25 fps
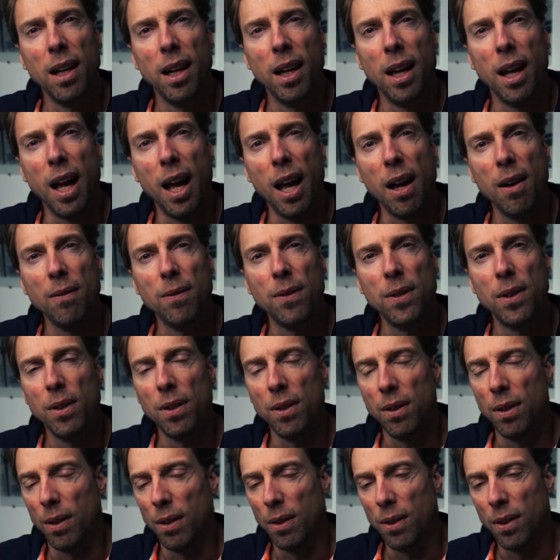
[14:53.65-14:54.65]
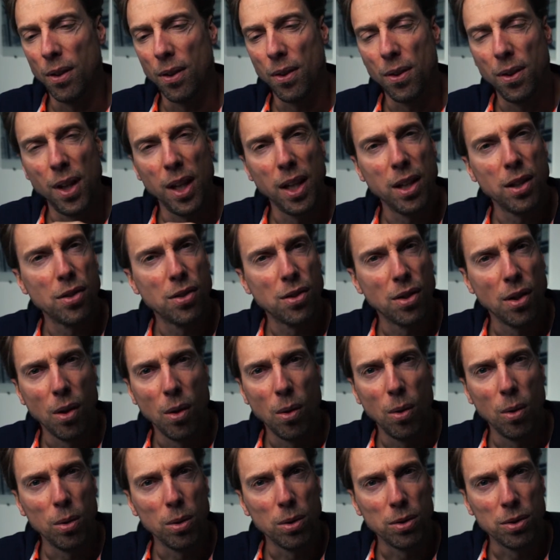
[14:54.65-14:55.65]
Have the thick
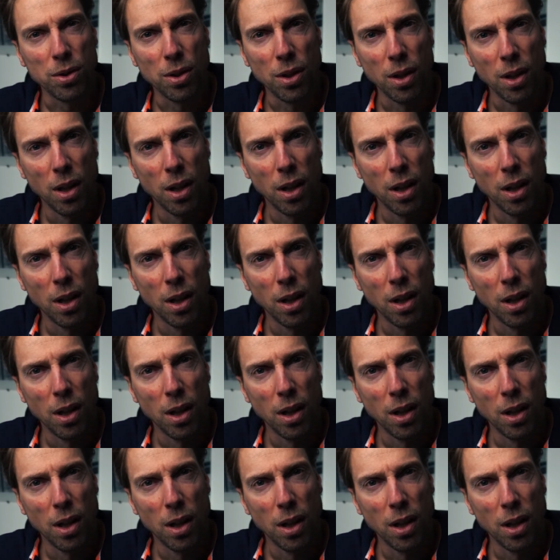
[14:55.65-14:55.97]
soles.